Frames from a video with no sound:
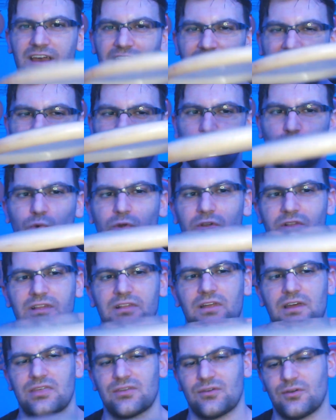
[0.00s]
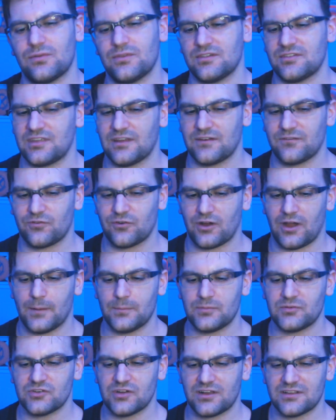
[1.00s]
I really like throwing this thing for
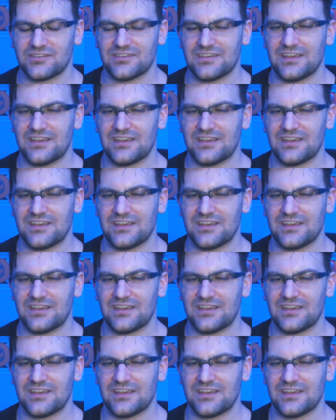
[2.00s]
upshots.